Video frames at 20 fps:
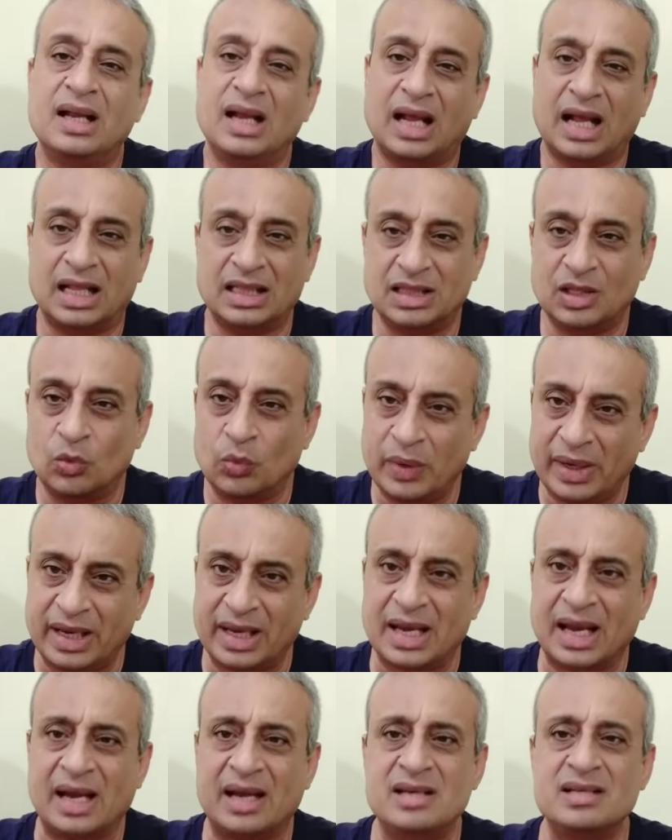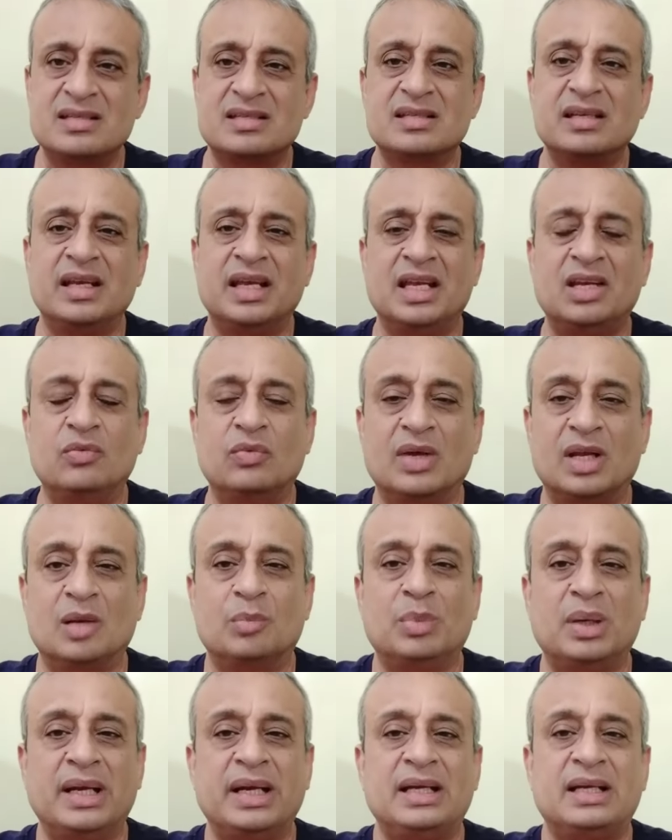And the weak hands
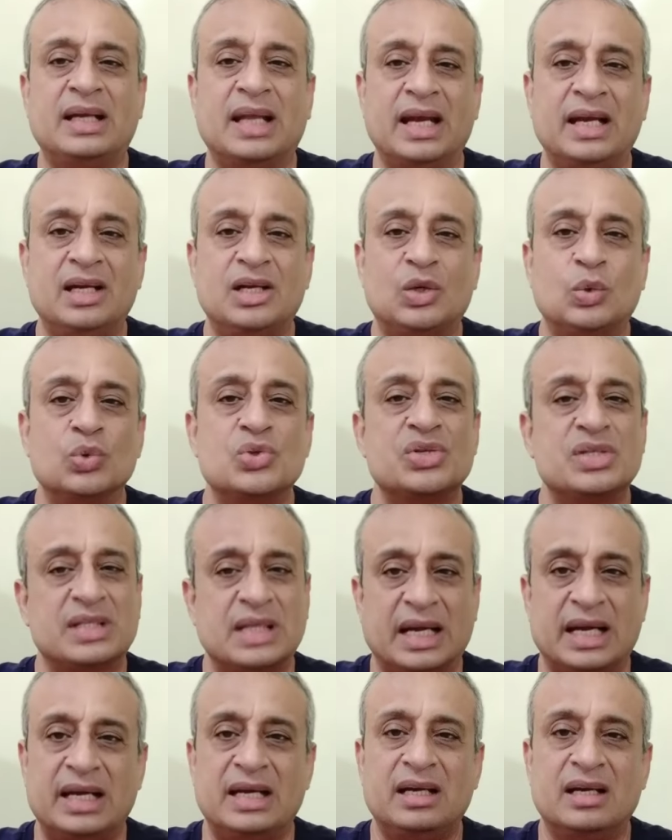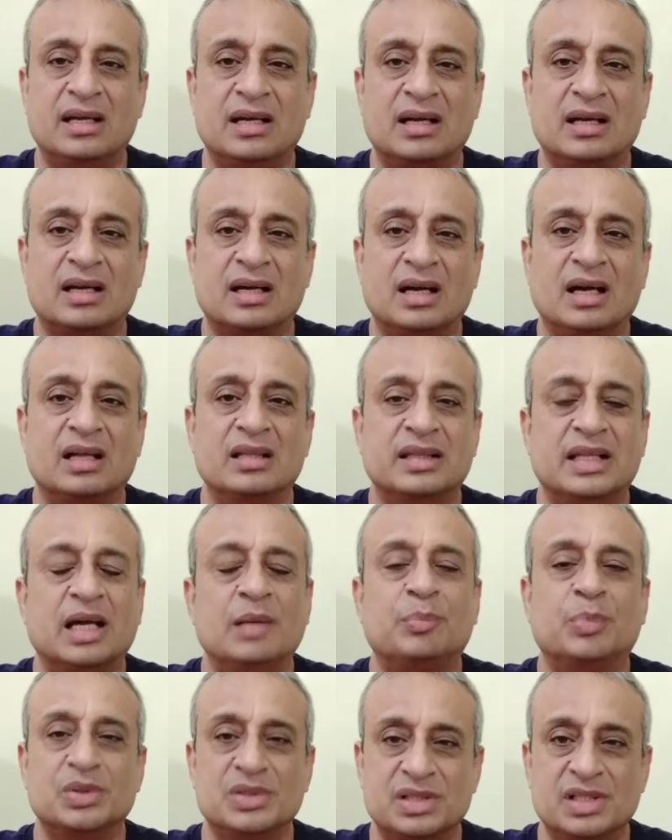invariably tend to surrender uh, their
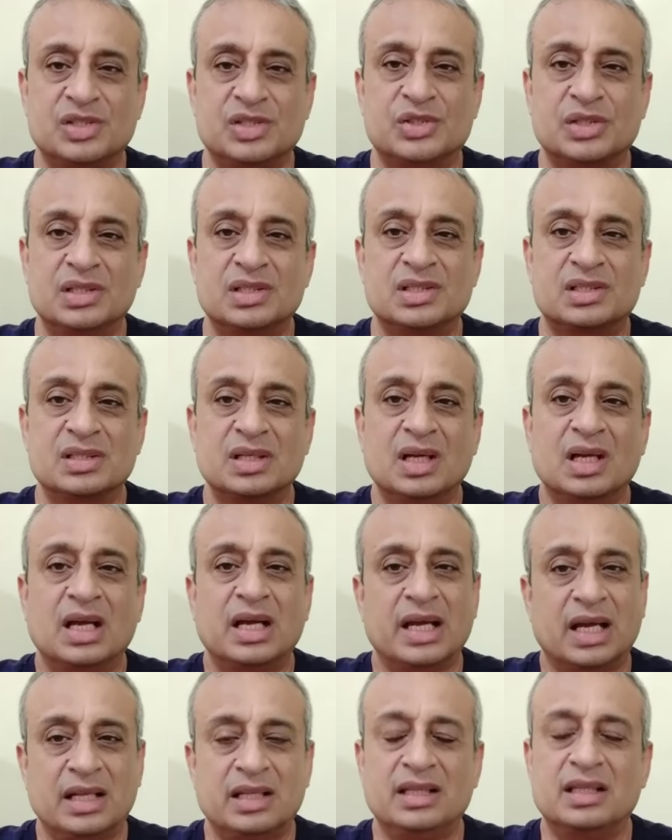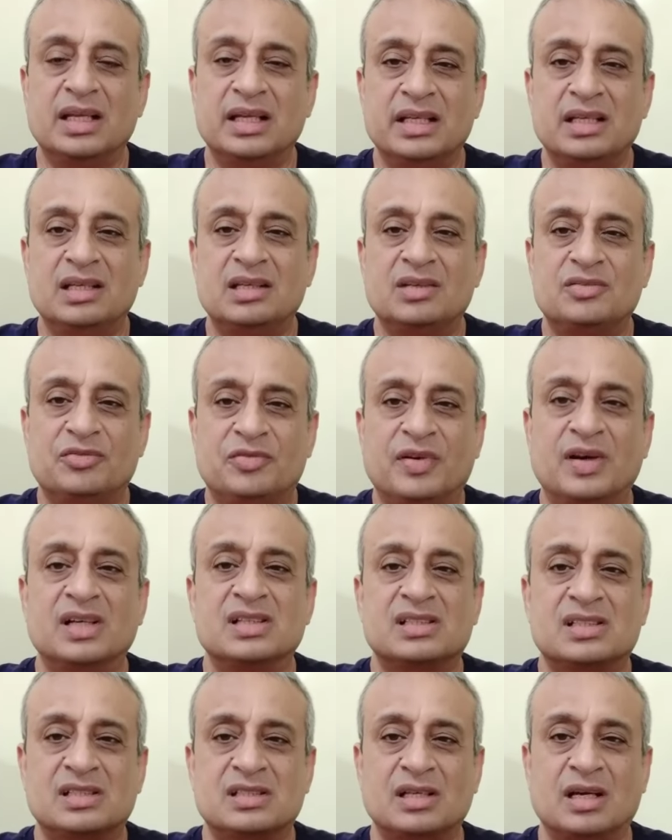positions and in, in
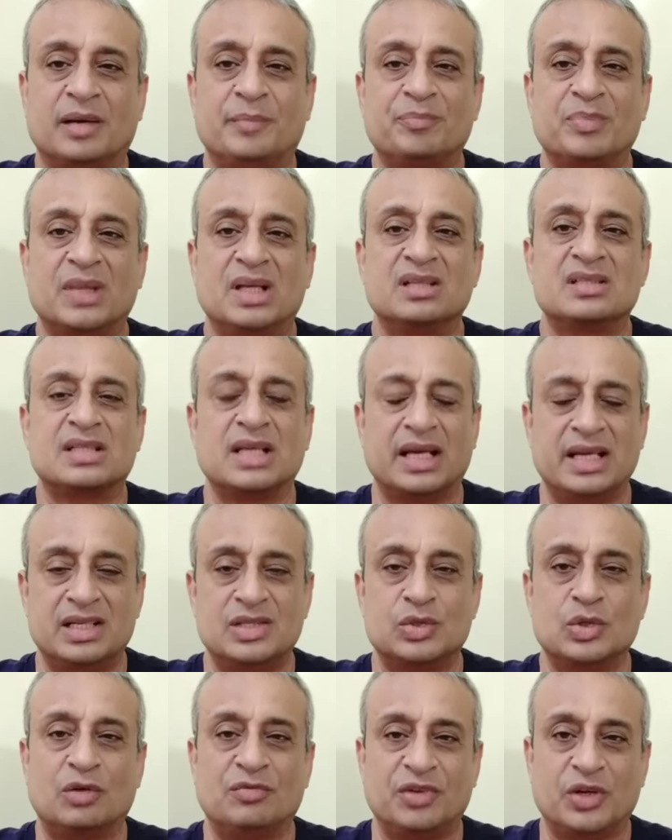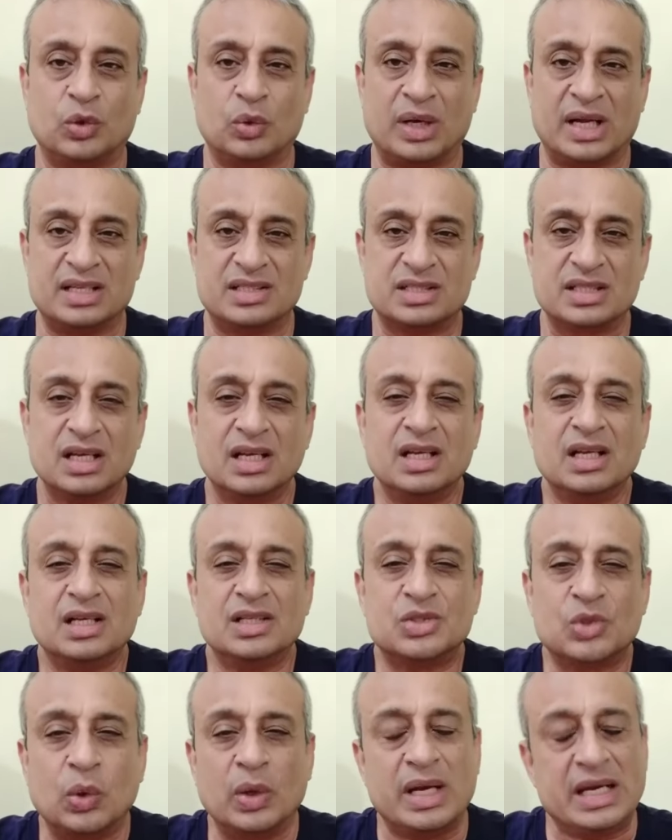first uh, signs of duress.
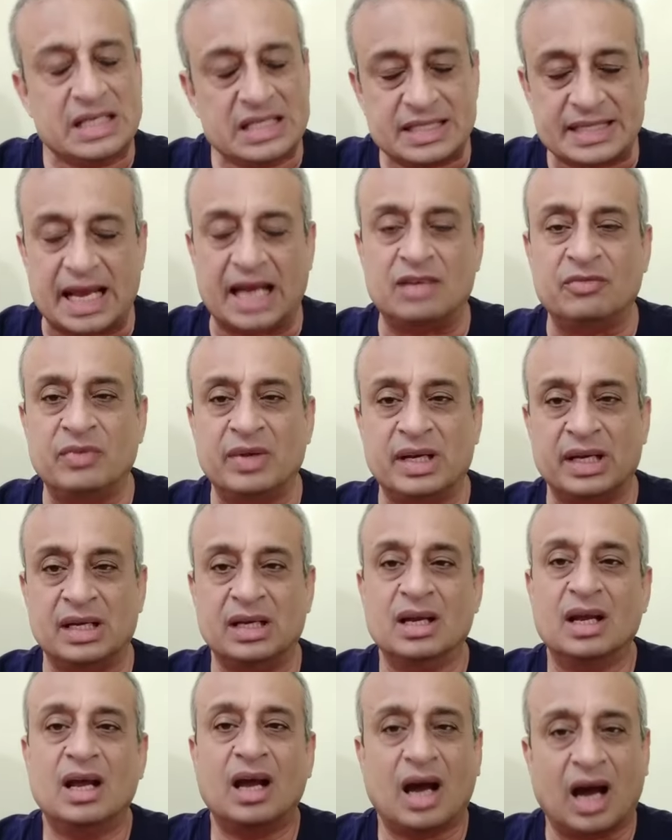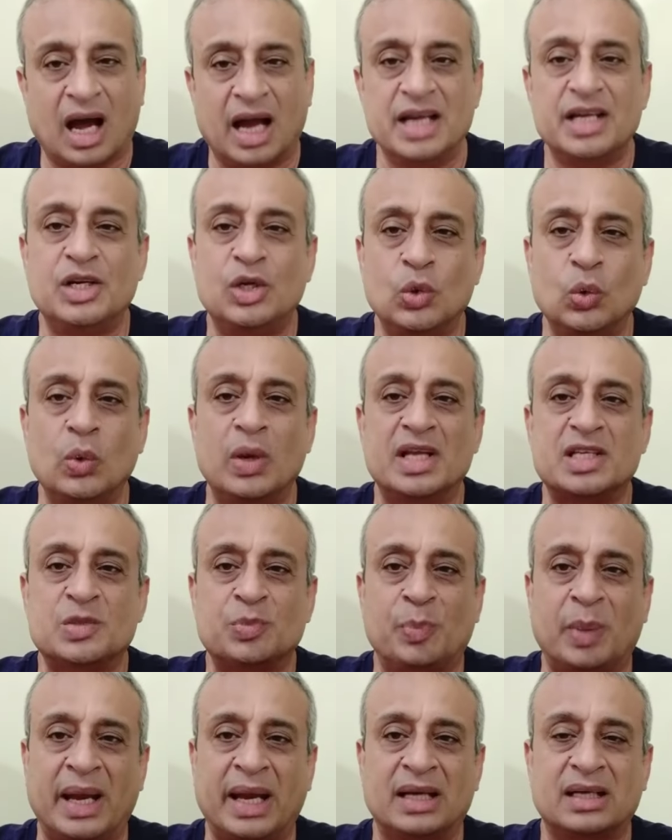So in January, I do
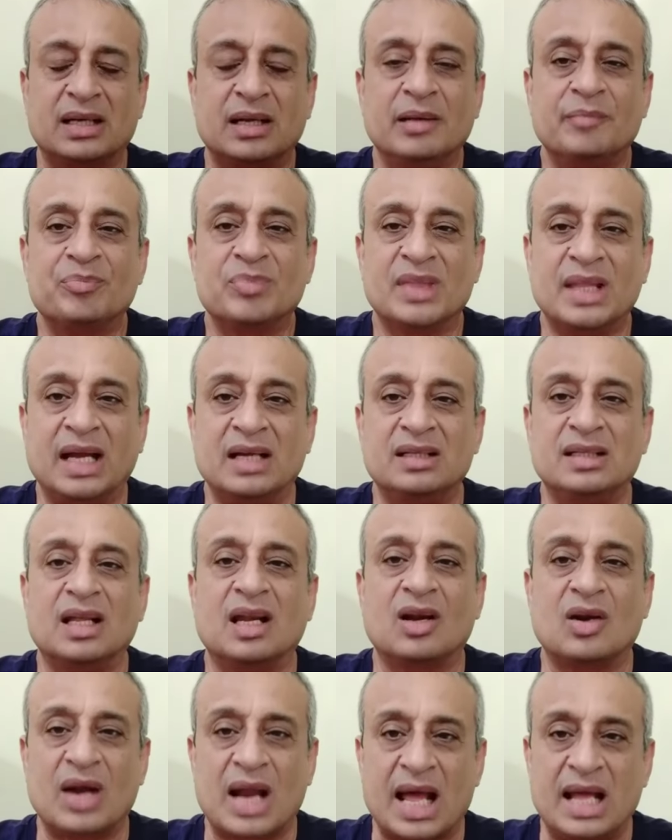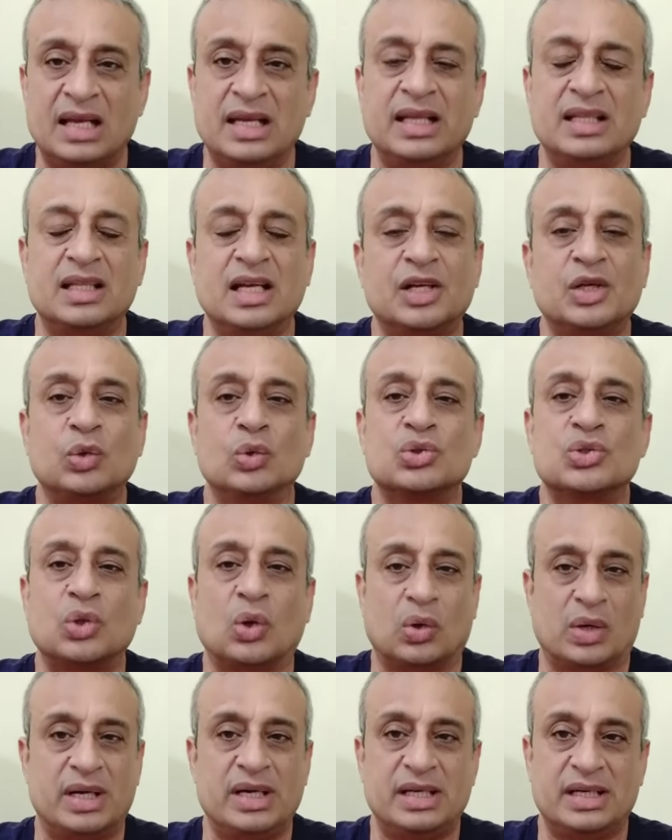expect that the rally that you
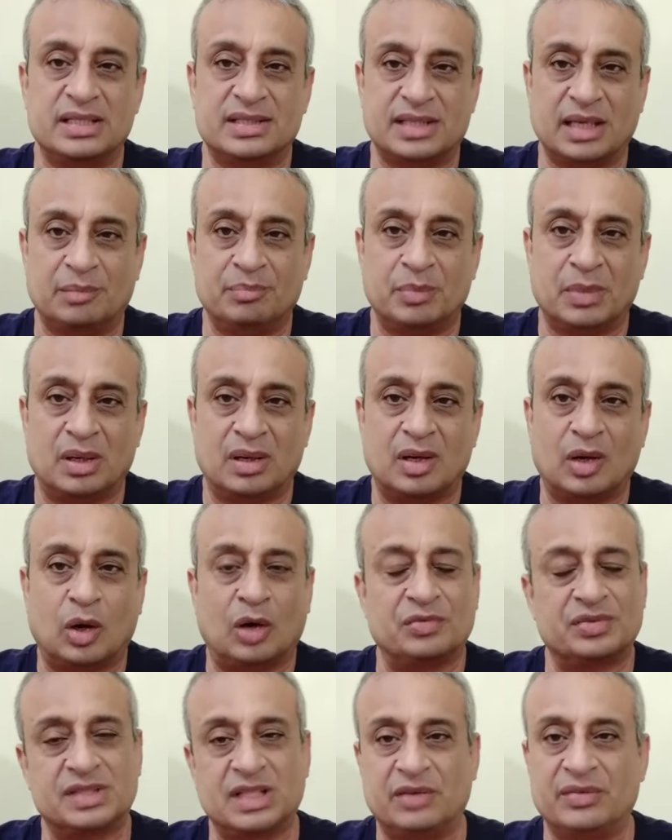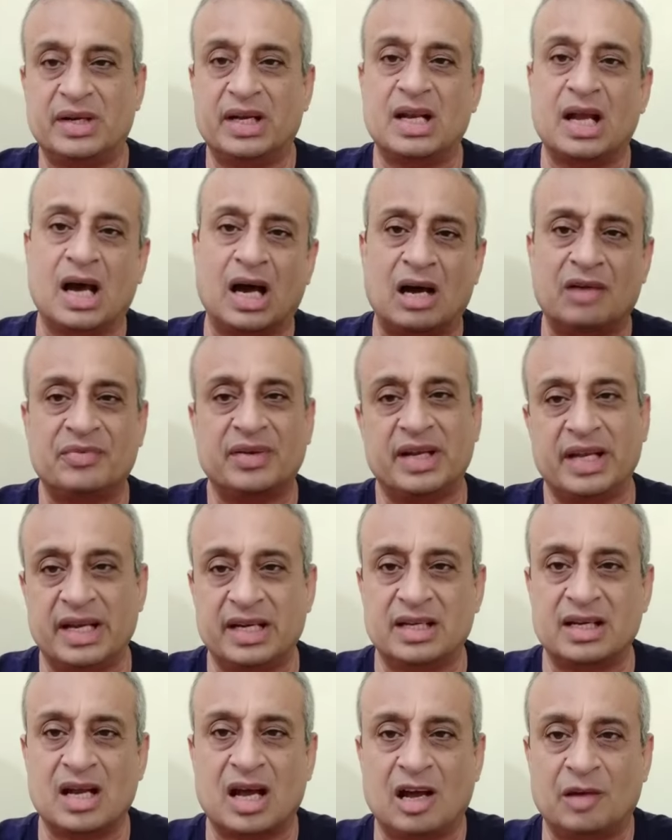saw in December of 7.5 and
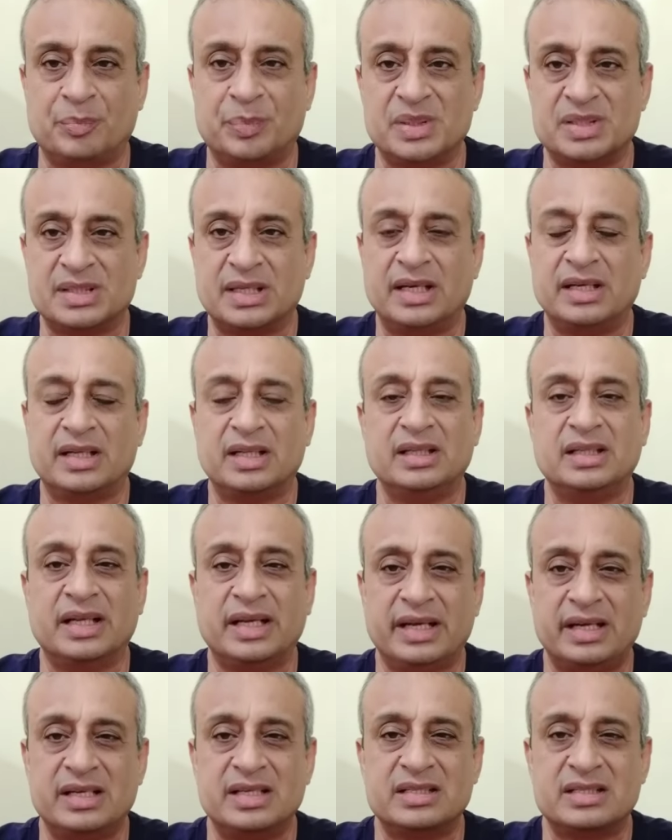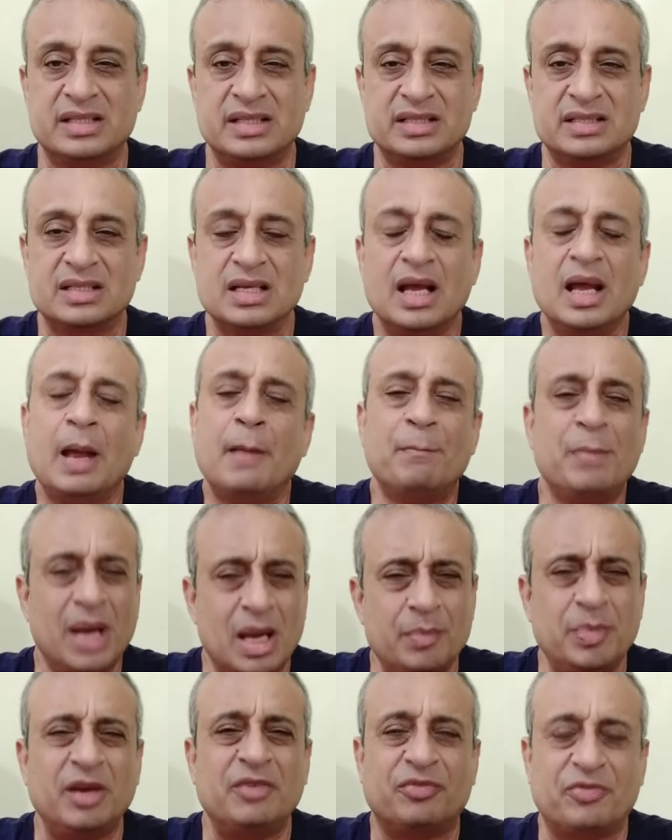8.5% in the indices may
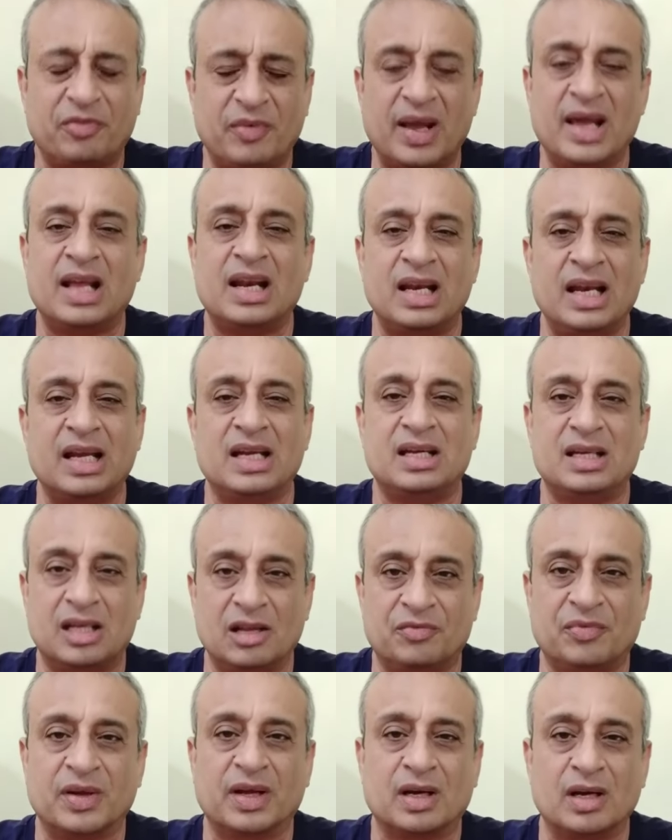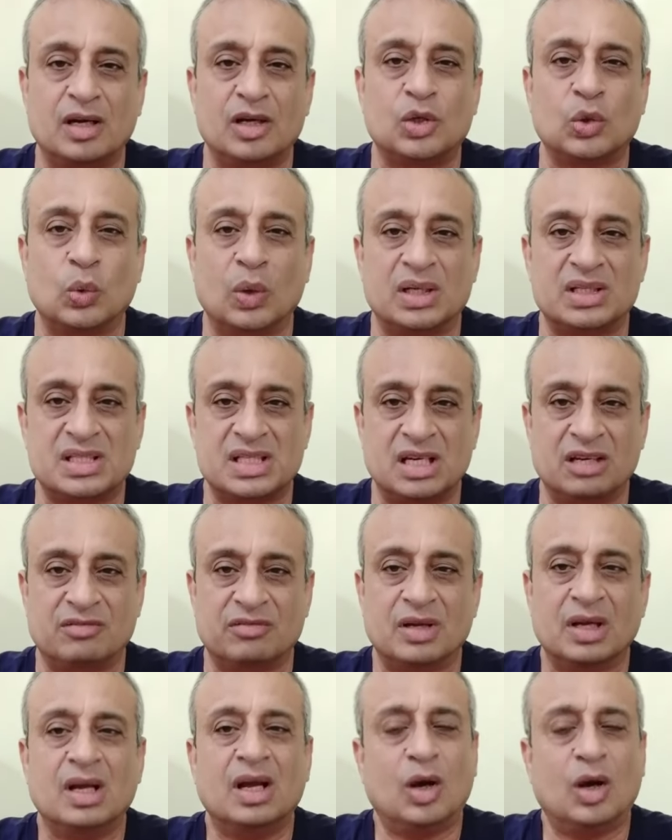be fairly difficult to achieve.